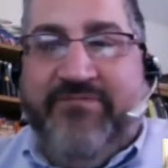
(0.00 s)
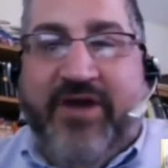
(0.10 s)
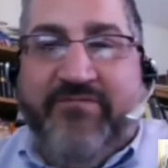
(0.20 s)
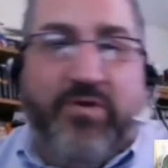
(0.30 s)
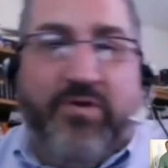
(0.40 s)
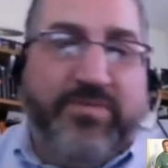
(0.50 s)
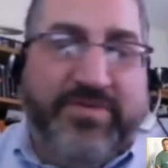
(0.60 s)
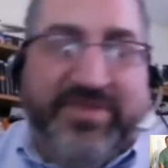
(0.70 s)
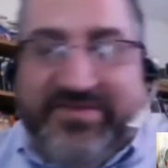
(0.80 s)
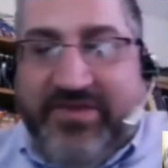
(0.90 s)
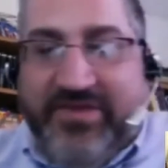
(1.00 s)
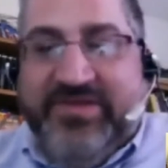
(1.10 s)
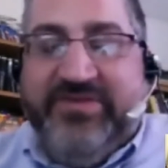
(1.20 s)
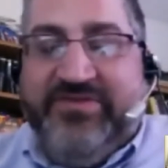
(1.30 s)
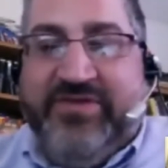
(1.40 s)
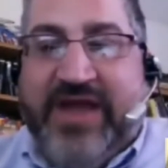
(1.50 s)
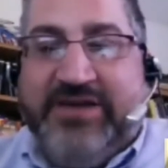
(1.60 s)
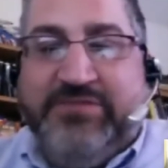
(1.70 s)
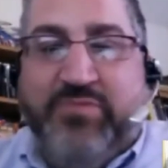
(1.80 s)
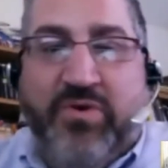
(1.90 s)
worked with Excelsius or
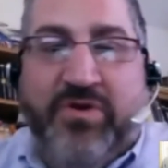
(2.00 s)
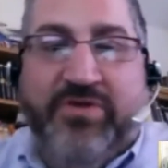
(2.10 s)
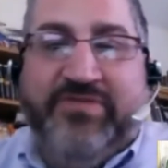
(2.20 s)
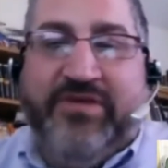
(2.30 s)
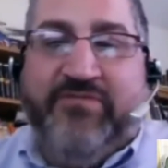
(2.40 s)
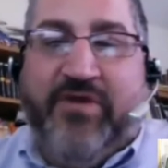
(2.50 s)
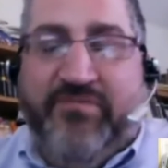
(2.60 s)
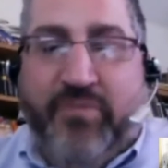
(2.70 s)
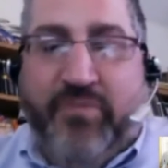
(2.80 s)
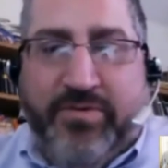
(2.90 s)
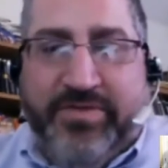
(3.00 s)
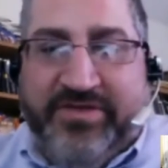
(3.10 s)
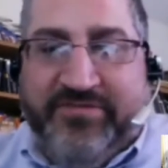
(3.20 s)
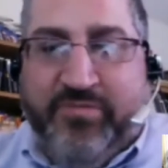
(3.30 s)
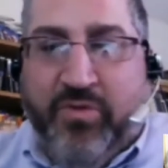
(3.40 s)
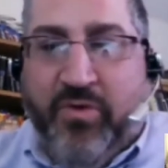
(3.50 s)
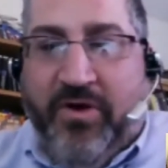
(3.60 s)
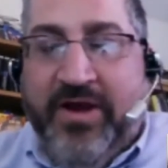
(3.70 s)
dashboards. I've worked with Explorer.